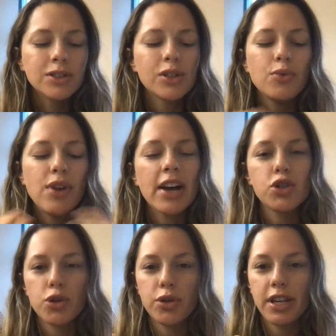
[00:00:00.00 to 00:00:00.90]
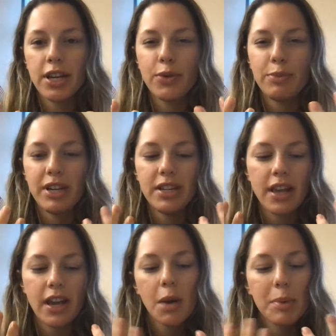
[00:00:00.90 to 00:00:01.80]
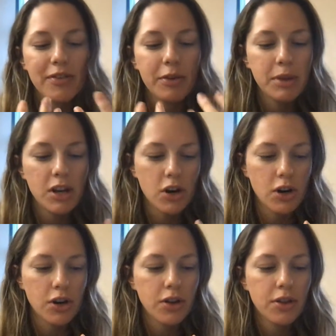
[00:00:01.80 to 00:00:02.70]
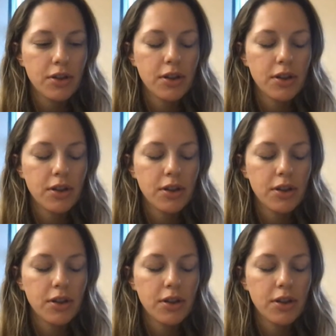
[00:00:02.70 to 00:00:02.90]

So naturally would mean like coming from the earth,